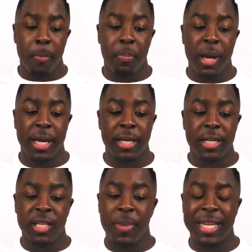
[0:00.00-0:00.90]

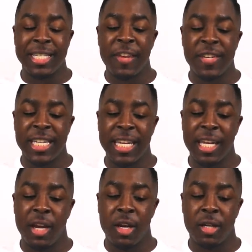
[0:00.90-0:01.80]
but spent 17
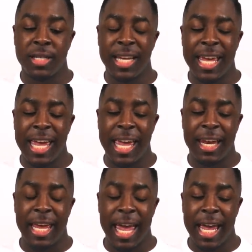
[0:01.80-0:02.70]
years
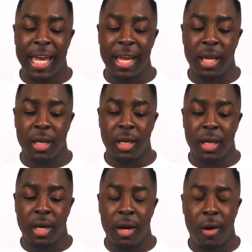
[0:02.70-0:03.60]
in a
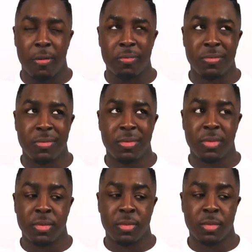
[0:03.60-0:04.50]
um,
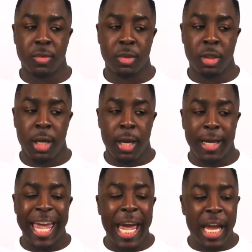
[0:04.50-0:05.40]

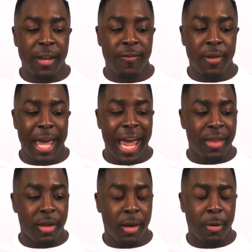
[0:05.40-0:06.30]
cave
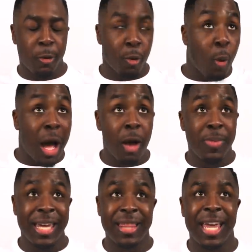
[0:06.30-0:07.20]
at, uh, while
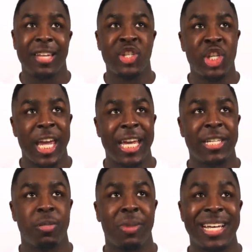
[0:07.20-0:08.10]
being like
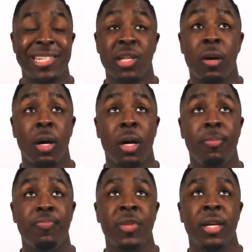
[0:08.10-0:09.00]
chased by Saul.